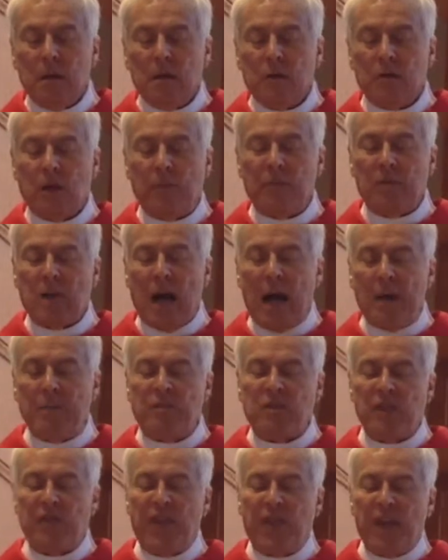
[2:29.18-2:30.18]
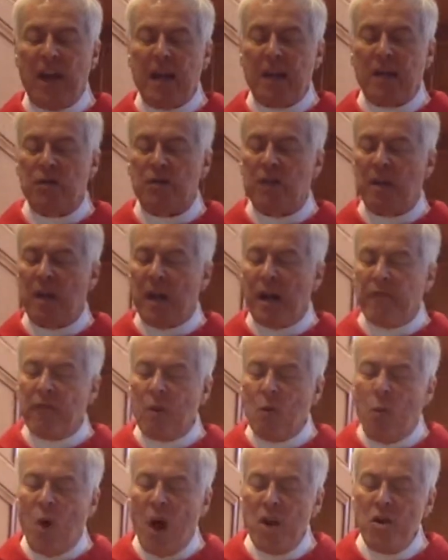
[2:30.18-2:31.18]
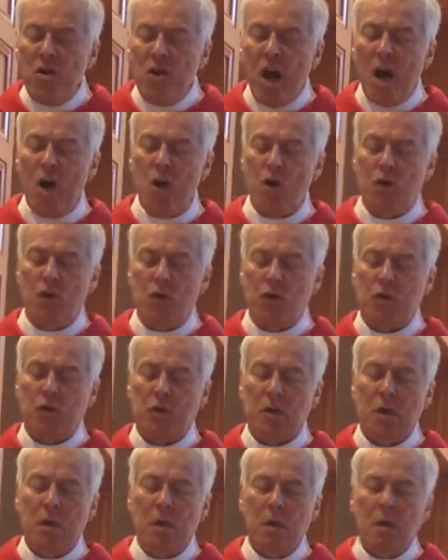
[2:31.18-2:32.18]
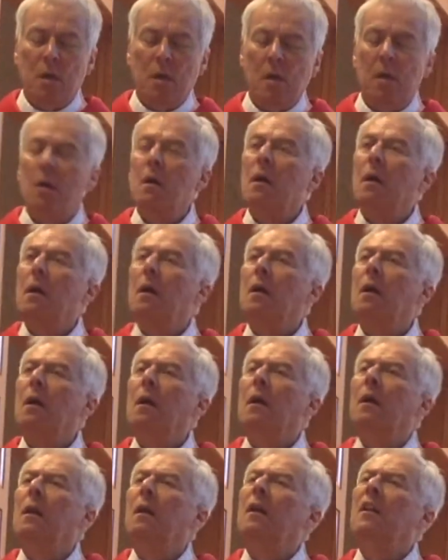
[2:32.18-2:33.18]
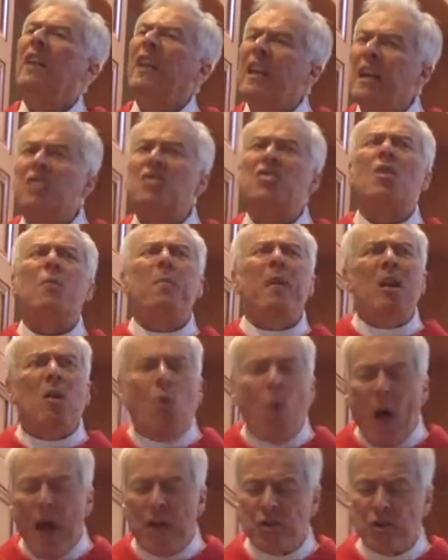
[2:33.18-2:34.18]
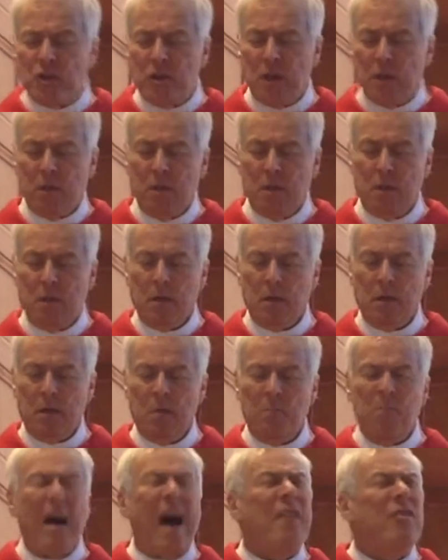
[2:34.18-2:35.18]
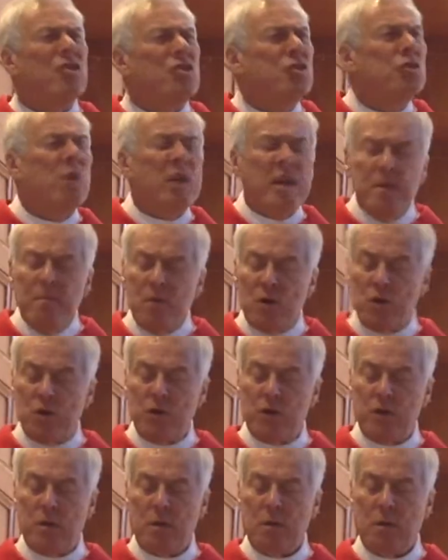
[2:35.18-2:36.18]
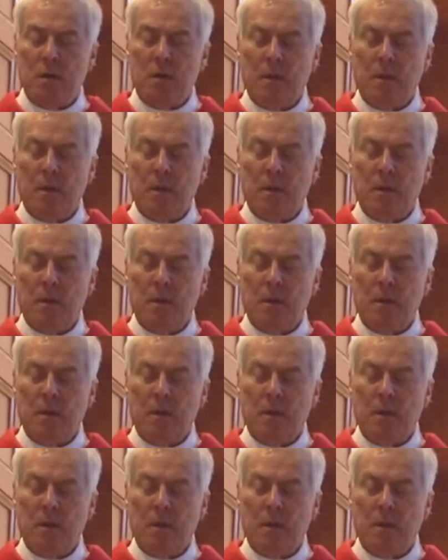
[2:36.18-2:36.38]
Sometimes the things that everyone knows needs to be questioned by the dreamers.